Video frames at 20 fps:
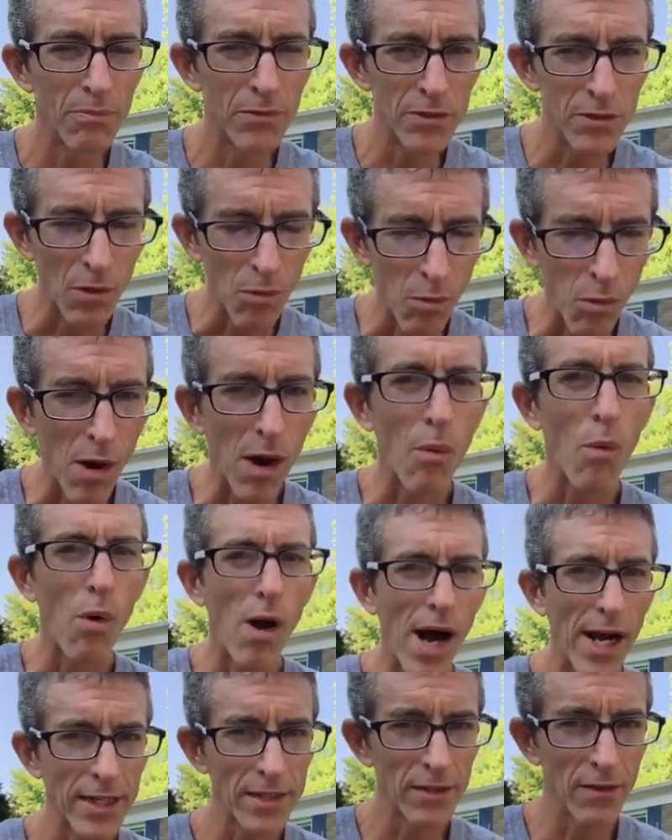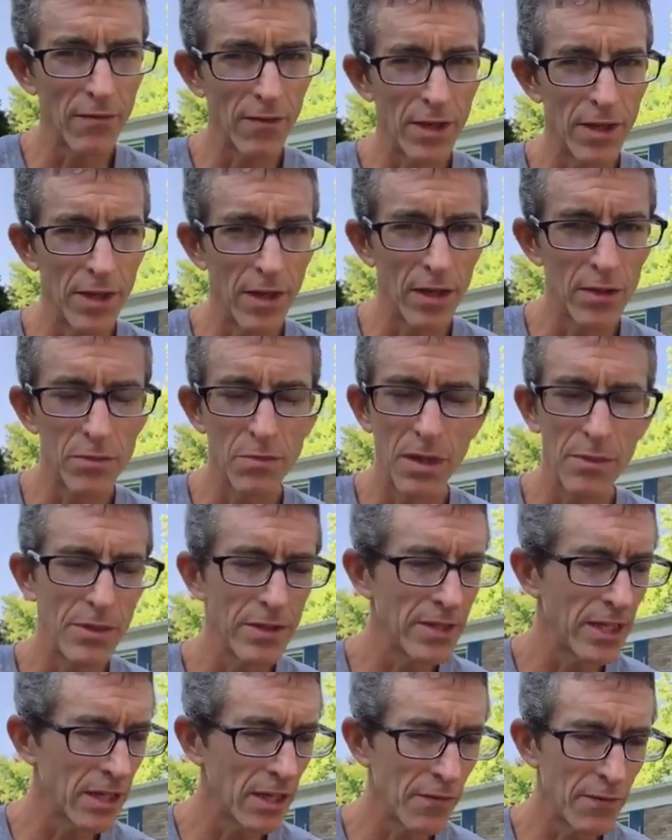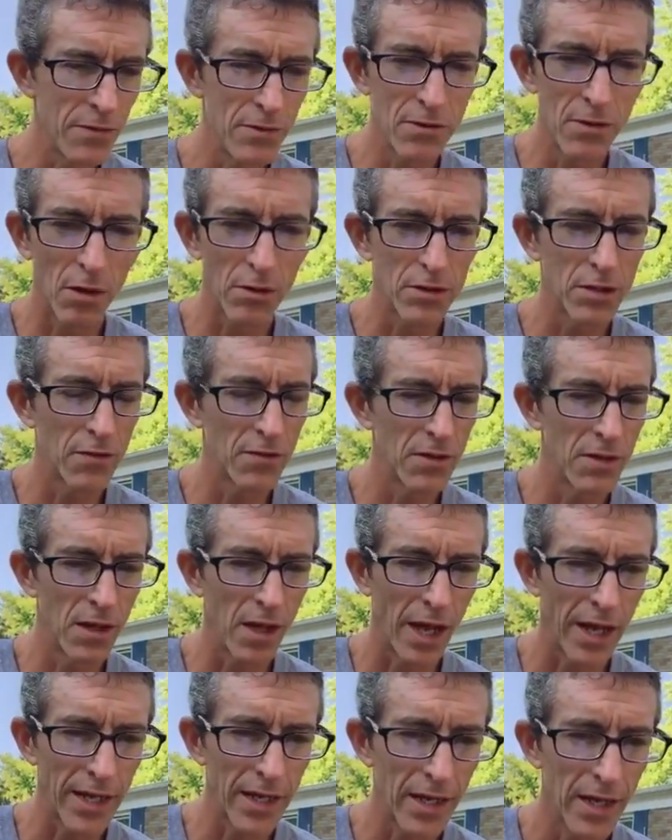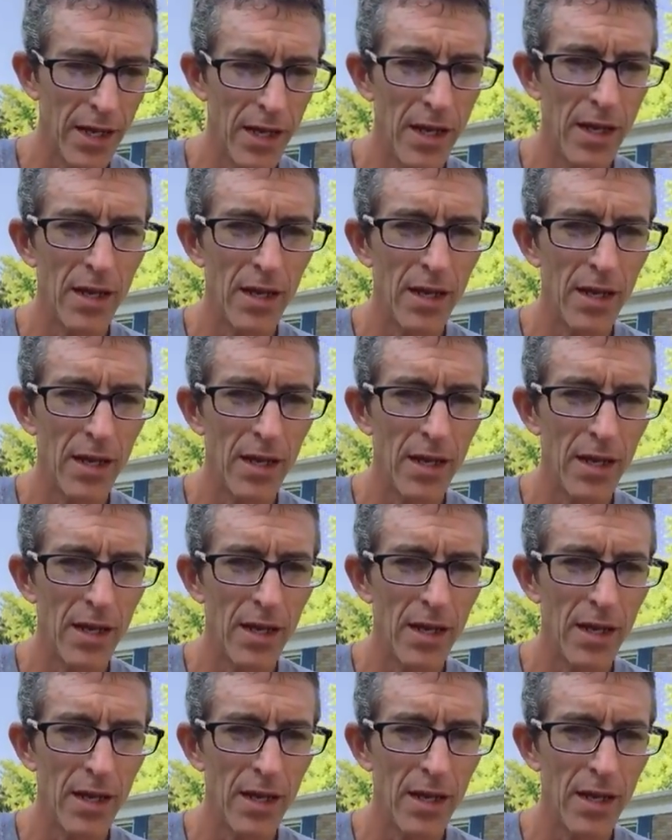So watch the videos, maybe take a few notes if you like,